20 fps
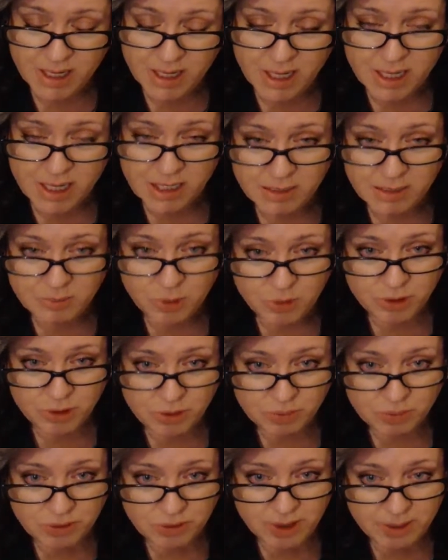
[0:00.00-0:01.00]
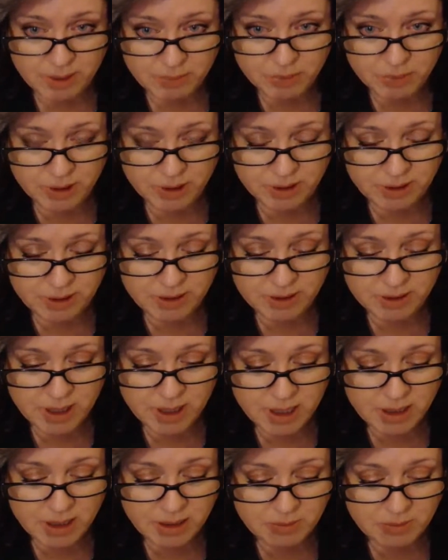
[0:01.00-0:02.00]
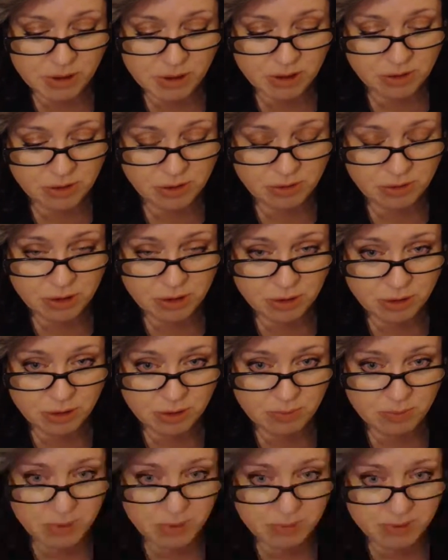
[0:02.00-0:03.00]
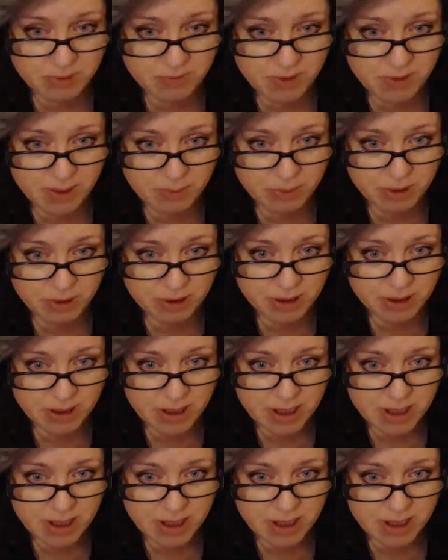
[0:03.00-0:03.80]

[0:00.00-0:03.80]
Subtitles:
And I'm going through that book, and I'm just doing the good people of that book.